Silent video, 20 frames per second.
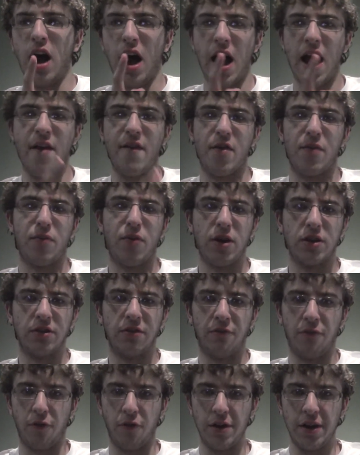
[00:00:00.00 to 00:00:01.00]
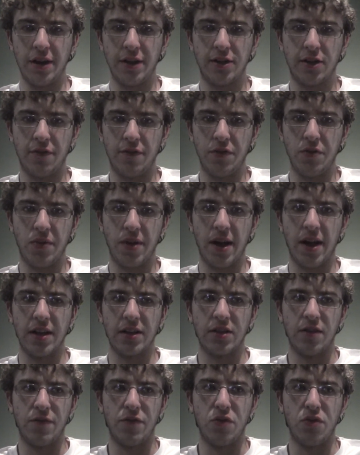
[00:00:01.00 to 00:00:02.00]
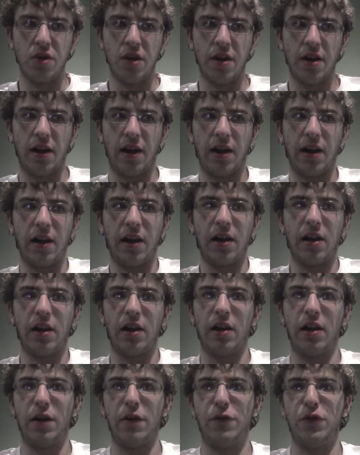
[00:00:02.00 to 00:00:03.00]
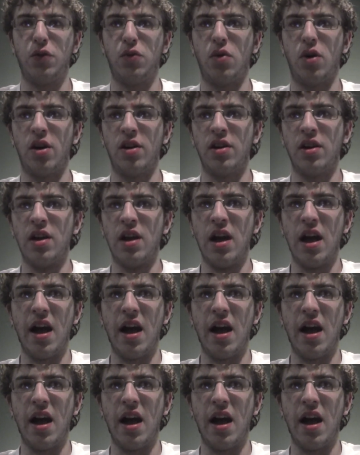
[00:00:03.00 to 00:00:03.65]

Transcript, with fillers: I have a present for each of you guys if you uh, if you want.